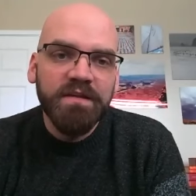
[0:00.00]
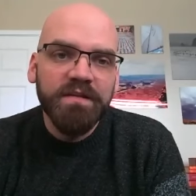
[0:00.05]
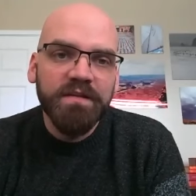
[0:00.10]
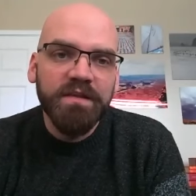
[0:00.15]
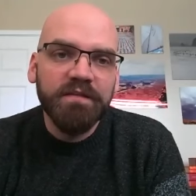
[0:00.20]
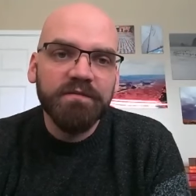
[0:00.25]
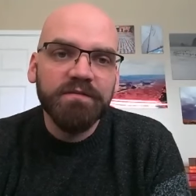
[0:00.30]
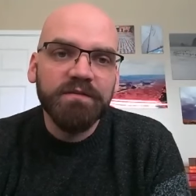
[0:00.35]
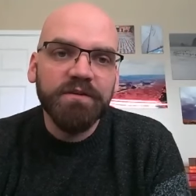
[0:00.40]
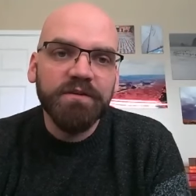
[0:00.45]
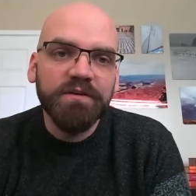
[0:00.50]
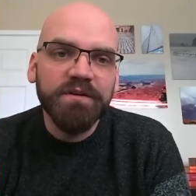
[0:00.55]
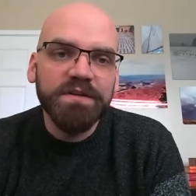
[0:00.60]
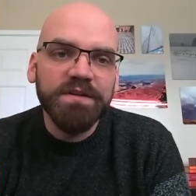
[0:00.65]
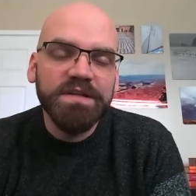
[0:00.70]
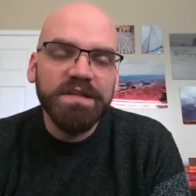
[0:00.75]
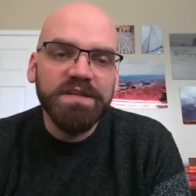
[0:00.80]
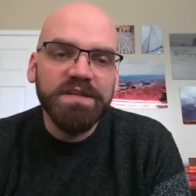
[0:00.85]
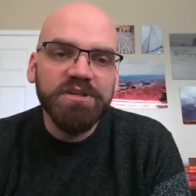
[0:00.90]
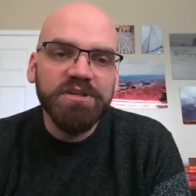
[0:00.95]
they've learned
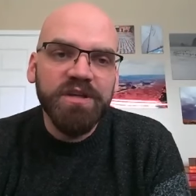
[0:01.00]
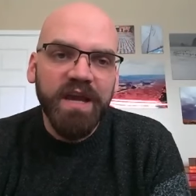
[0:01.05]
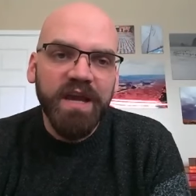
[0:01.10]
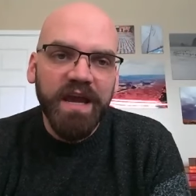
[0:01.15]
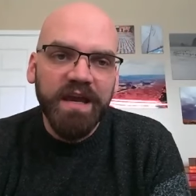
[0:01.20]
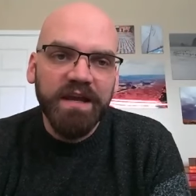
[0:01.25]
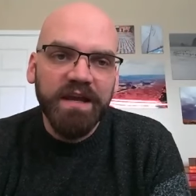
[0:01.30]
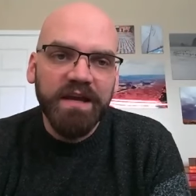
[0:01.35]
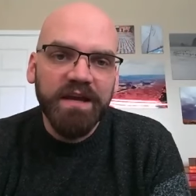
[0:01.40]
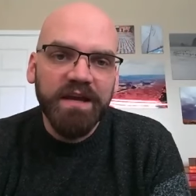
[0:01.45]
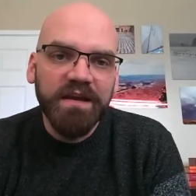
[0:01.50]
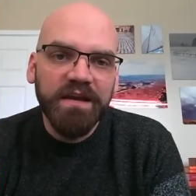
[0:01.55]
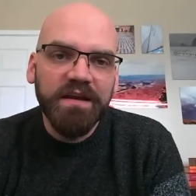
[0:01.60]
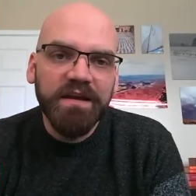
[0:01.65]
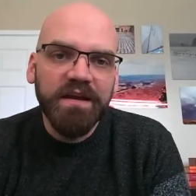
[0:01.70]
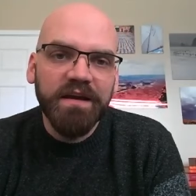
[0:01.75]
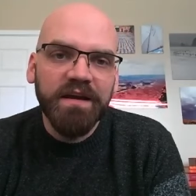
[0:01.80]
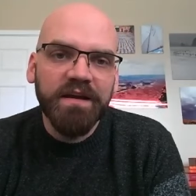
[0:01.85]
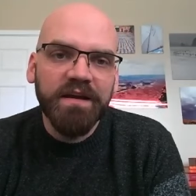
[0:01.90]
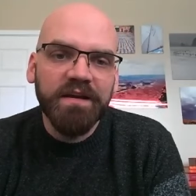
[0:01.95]
to check,
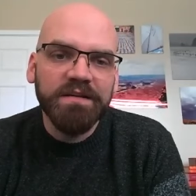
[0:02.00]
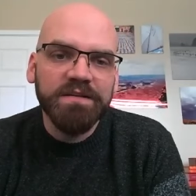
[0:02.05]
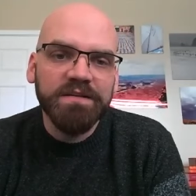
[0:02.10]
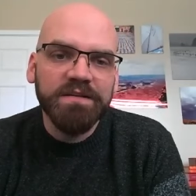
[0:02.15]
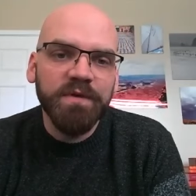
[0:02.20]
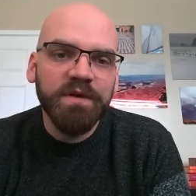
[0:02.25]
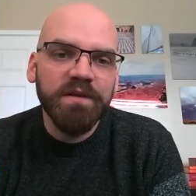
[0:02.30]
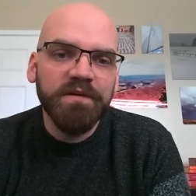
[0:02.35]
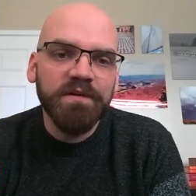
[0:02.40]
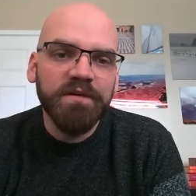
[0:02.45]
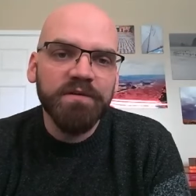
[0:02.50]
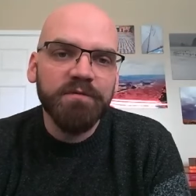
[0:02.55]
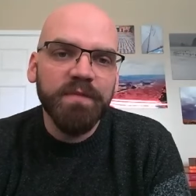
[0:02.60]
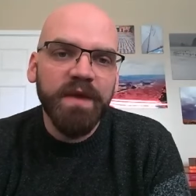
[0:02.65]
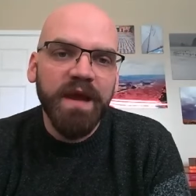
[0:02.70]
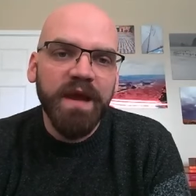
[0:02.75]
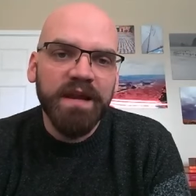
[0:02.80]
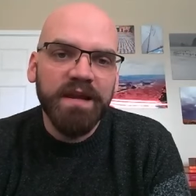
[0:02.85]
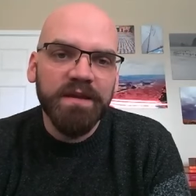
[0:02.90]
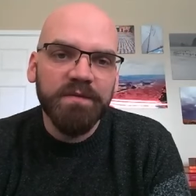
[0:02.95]
uh, "Sweetie, are you
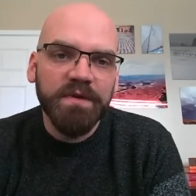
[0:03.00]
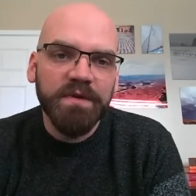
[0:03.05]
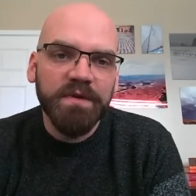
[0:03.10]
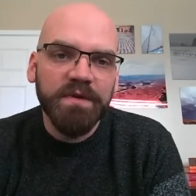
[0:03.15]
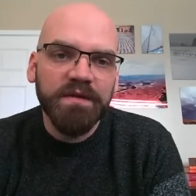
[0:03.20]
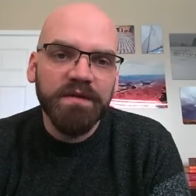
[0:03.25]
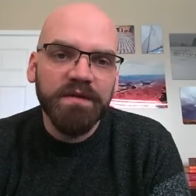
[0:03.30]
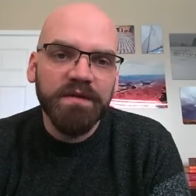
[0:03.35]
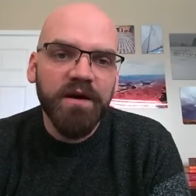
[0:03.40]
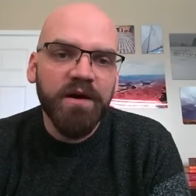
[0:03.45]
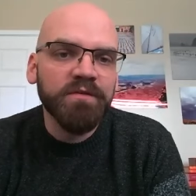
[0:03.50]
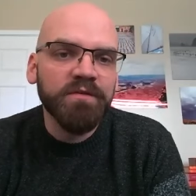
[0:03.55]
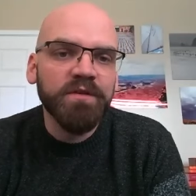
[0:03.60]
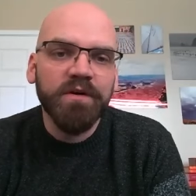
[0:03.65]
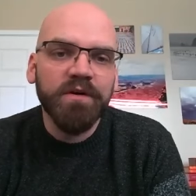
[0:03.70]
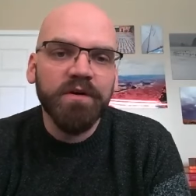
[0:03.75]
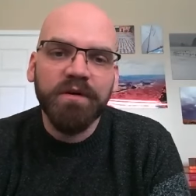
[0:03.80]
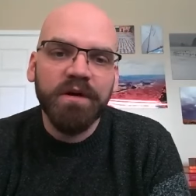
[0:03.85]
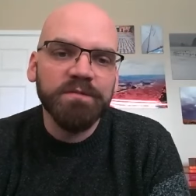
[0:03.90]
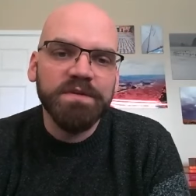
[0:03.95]
mad at me?" "Oh
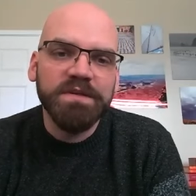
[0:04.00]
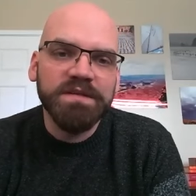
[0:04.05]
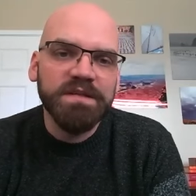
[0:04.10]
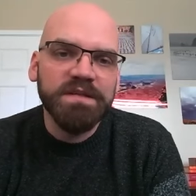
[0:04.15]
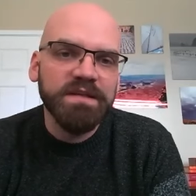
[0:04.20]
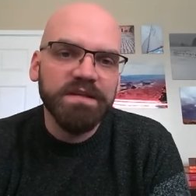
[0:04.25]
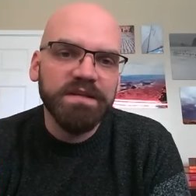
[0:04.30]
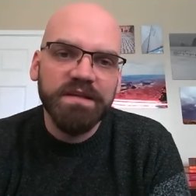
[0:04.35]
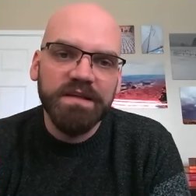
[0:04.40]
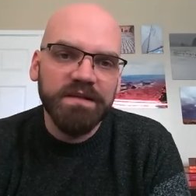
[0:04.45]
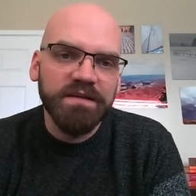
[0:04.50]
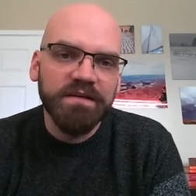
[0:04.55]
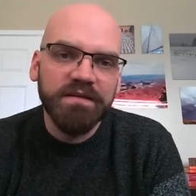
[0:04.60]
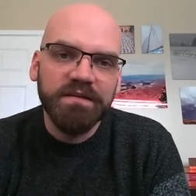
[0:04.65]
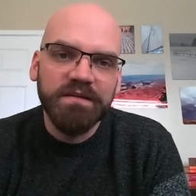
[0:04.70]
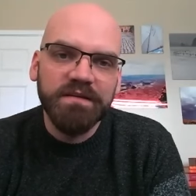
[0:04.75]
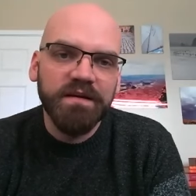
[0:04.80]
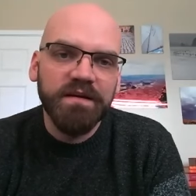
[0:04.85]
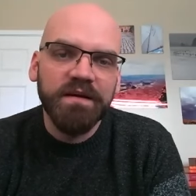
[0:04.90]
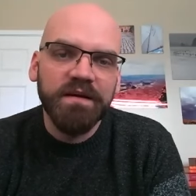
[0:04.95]
no, I'm just thinking."
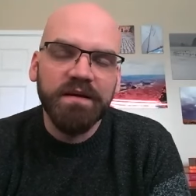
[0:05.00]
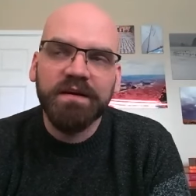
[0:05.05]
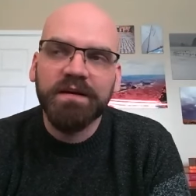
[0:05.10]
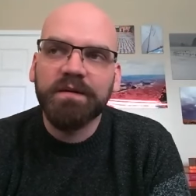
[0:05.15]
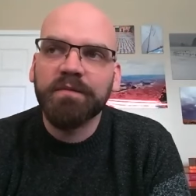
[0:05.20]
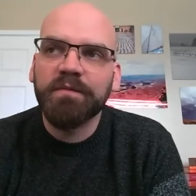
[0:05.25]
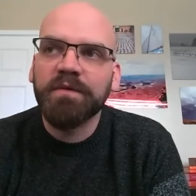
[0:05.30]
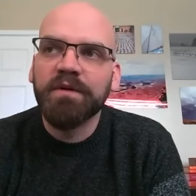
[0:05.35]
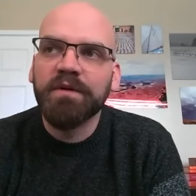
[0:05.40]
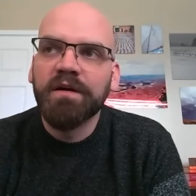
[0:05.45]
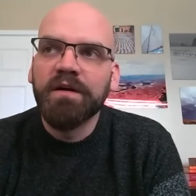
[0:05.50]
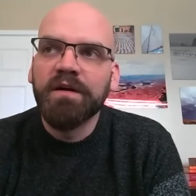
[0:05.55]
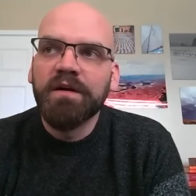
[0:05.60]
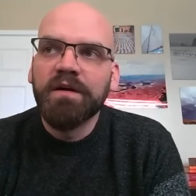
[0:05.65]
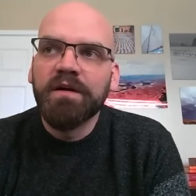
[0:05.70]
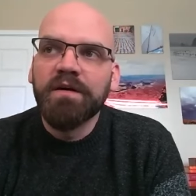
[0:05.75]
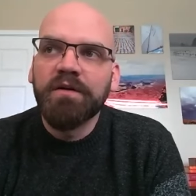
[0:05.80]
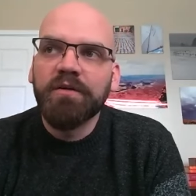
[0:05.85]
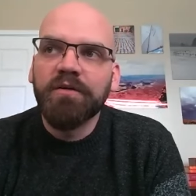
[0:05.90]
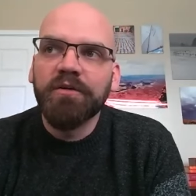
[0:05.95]
Um,
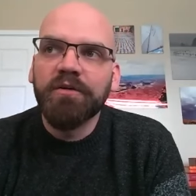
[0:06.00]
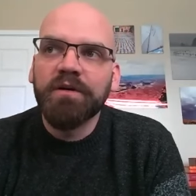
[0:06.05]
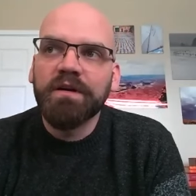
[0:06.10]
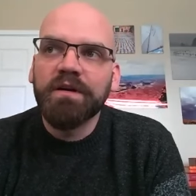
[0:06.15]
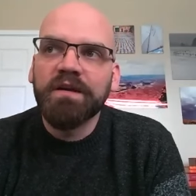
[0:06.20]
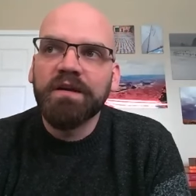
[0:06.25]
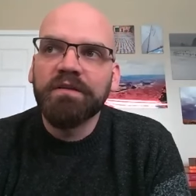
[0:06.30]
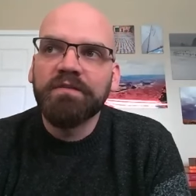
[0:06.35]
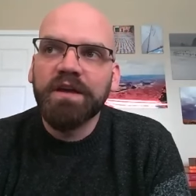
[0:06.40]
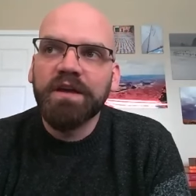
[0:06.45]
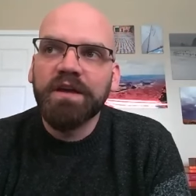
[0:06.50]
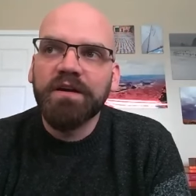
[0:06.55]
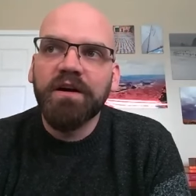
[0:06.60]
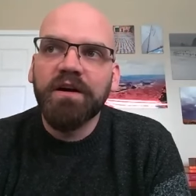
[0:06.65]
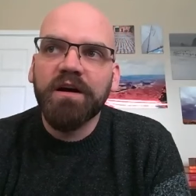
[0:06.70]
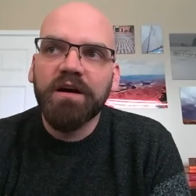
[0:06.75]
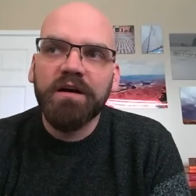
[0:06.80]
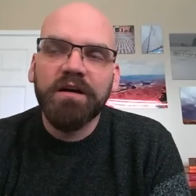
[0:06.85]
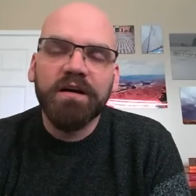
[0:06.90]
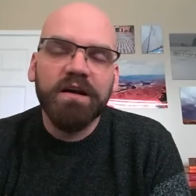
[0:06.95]
or if they
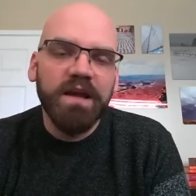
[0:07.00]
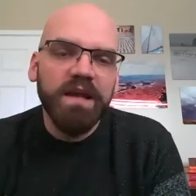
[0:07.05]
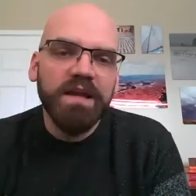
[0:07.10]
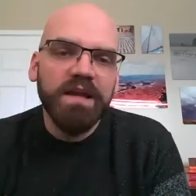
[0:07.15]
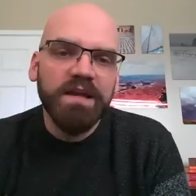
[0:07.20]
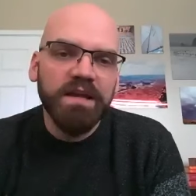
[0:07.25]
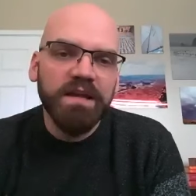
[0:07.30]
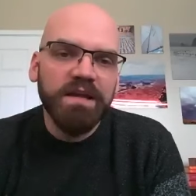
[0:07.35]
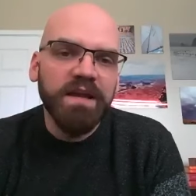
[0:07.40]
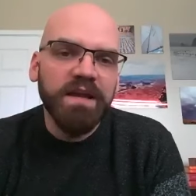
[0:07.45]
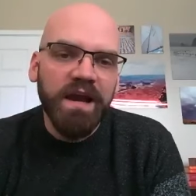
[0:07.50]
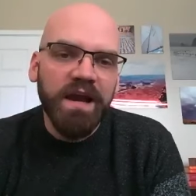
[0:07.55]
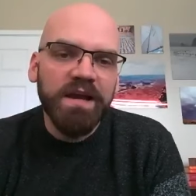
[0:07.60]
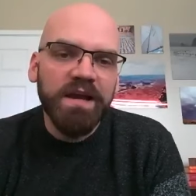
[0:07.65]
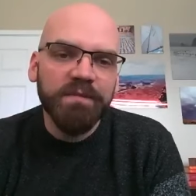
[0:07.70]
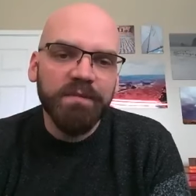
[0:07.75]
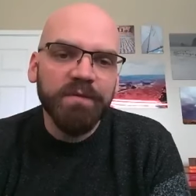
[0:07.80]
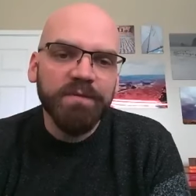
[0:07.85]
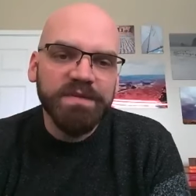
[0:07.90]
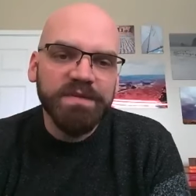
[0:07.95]
are, "Yeah,
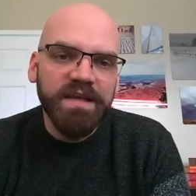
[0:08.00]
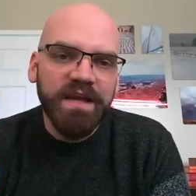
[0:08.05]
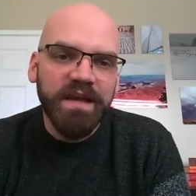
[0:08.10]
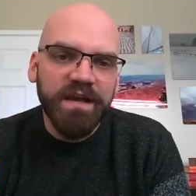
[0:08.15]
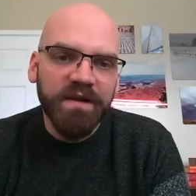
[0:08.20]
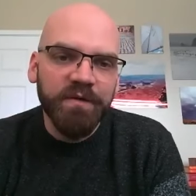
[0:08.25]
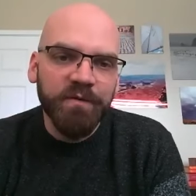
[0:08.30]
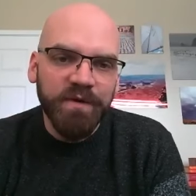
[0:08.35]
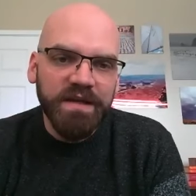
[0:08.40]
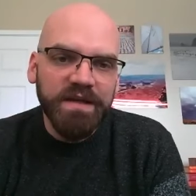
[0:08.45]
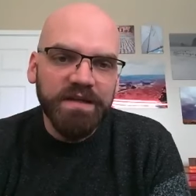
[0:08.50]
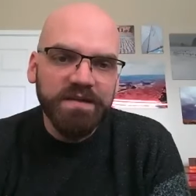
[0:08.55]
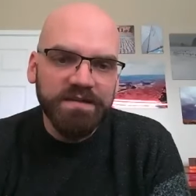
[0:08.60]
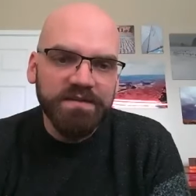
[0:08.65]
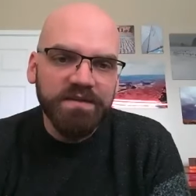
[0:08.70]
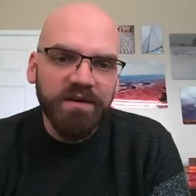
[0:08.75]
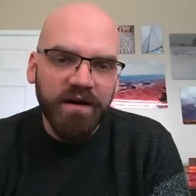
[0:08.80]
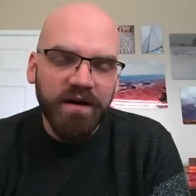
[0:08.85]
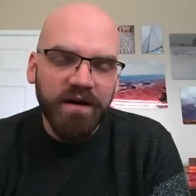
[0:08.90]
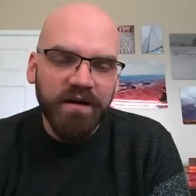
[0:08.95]
I'm upset, and we need to
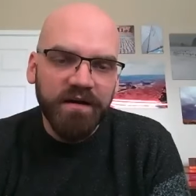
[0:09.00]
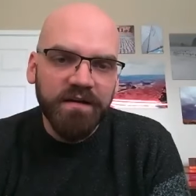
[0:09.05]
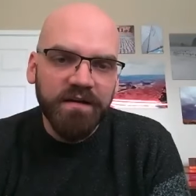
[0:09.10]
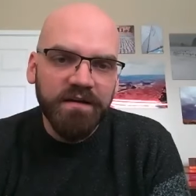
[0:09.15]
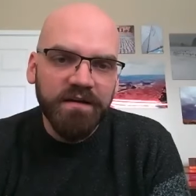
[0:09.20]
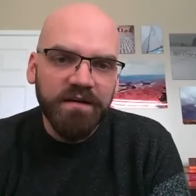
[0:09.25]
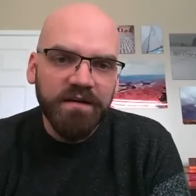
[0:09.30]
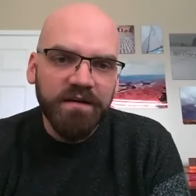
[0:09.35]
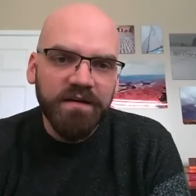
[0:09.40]
talk."